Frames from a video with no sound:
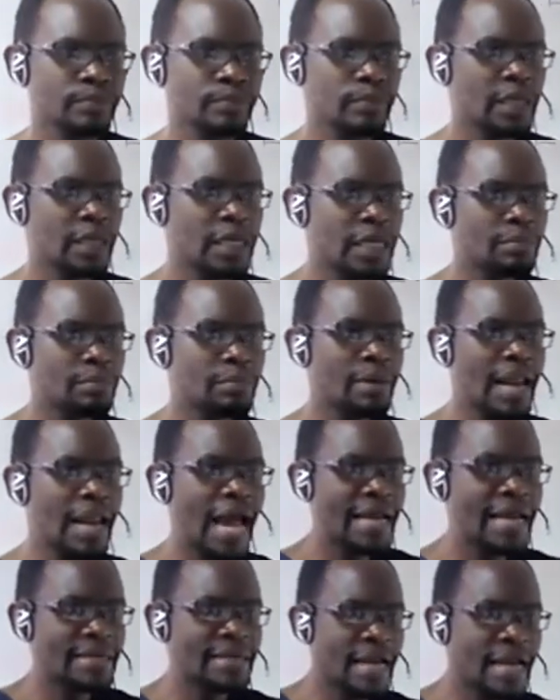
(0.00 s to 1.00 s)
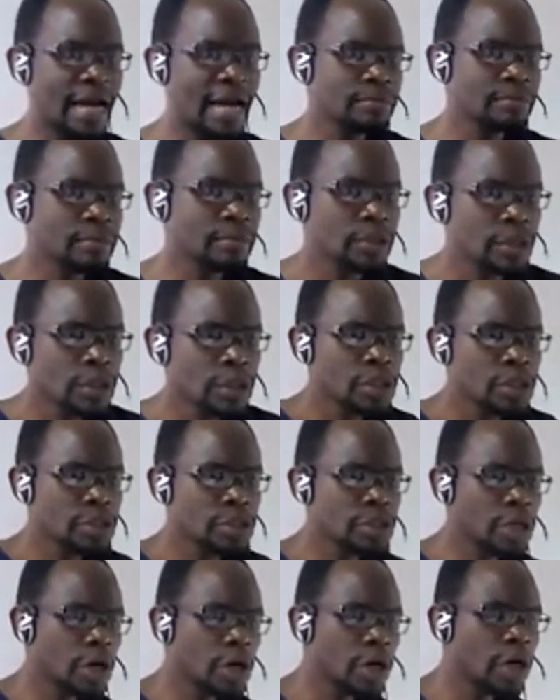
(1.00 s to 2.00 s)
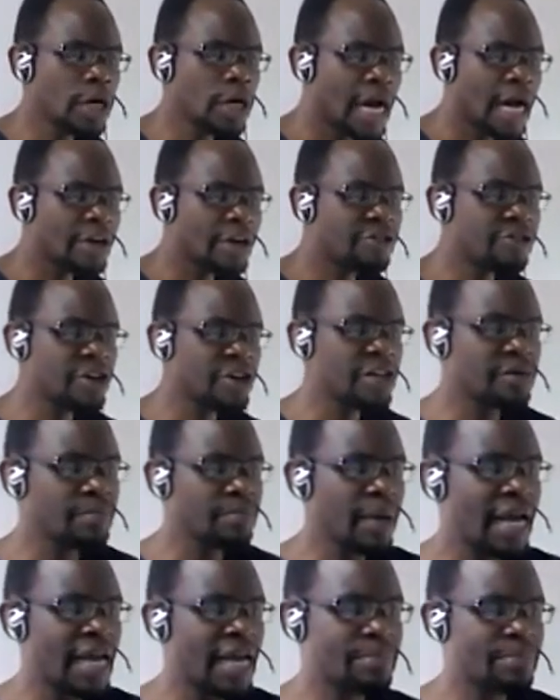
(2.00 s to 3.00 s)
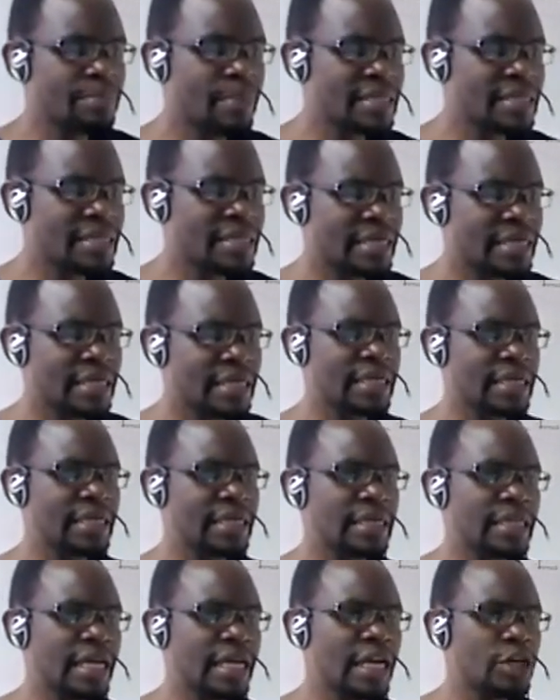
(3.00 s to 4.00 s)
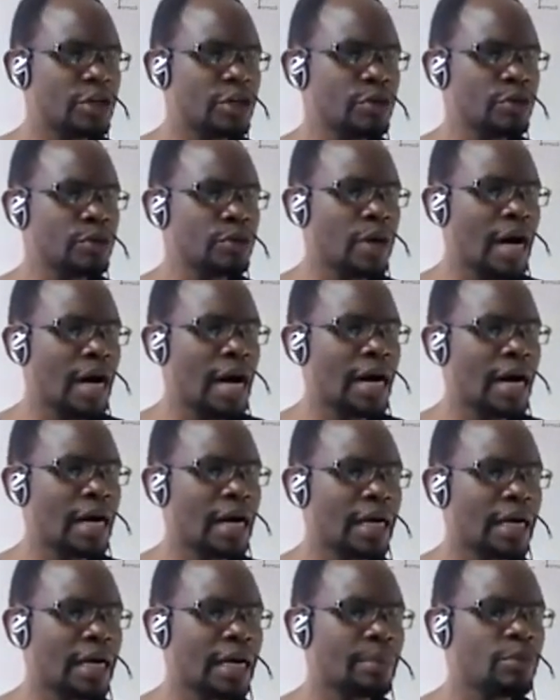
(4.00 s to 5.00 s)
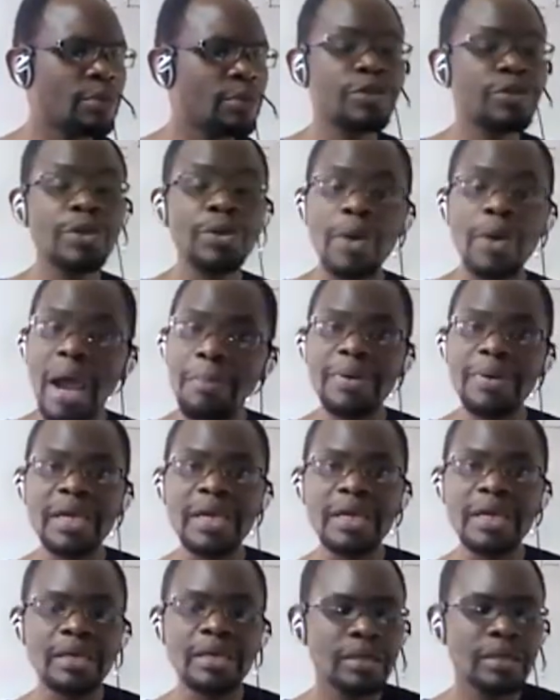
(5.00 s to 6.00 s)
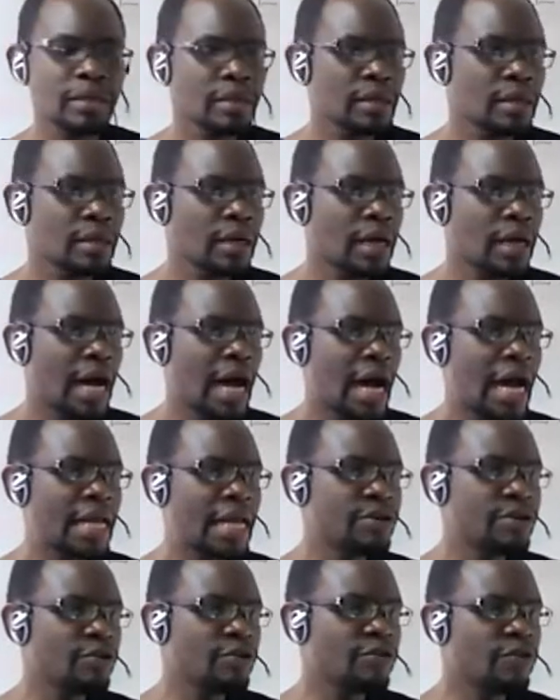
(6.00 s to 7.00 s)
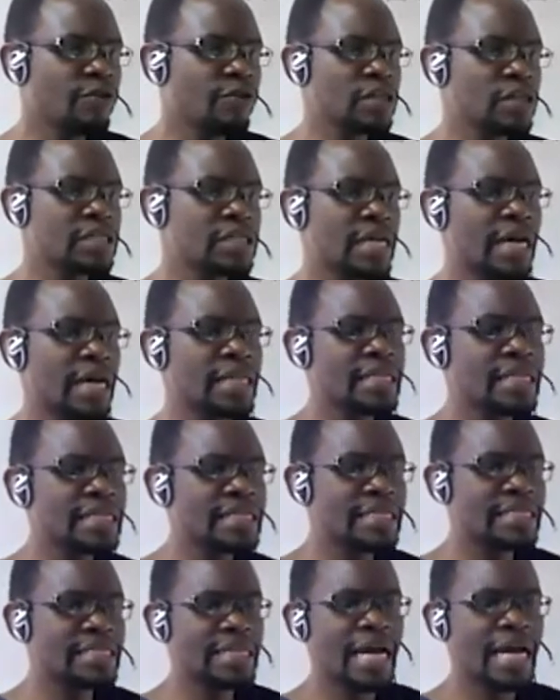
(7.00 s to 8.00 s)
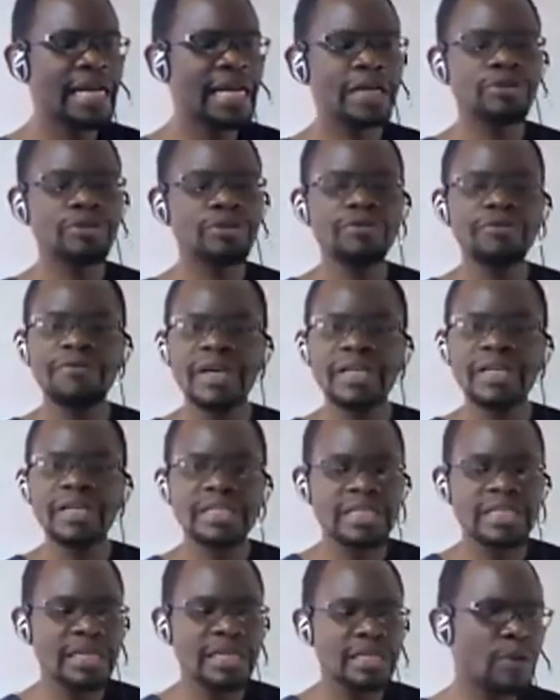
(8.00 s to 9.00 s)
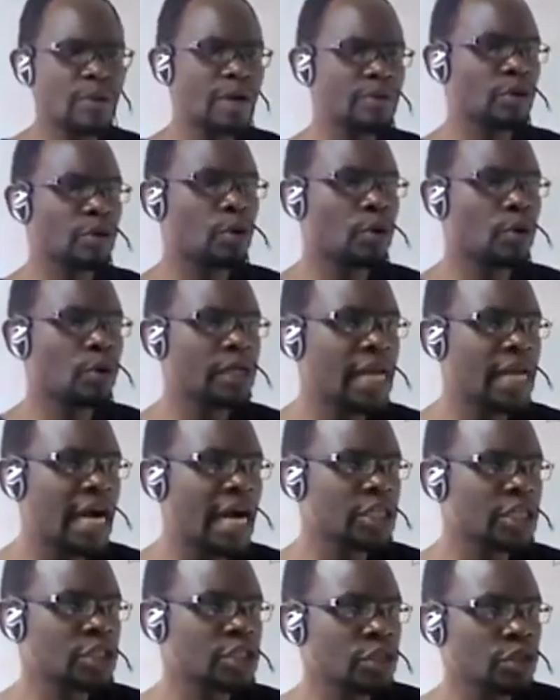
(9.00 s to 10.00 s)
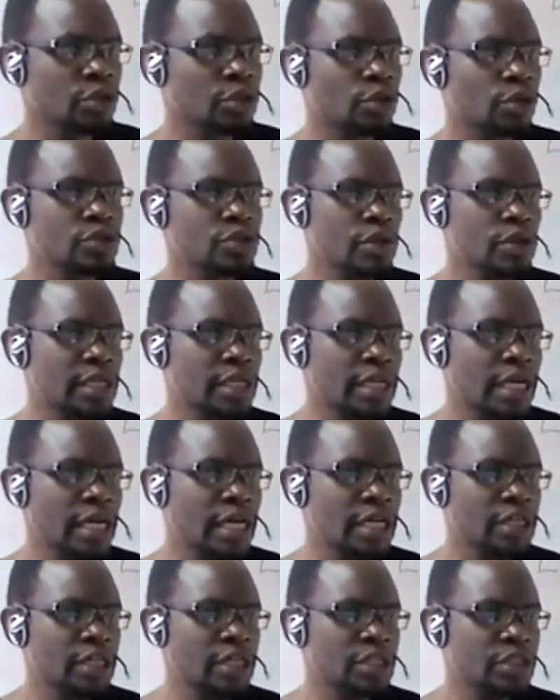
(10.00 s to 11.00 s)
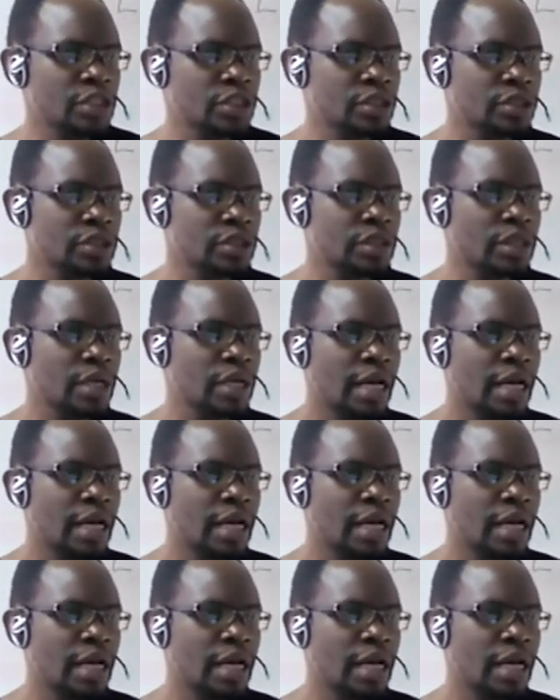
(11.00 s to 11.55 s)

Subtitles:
in blood. Yeah, so treatment, basically they do chemotherapy, and of course this is under two phases. There is what we call induction, consolidation, and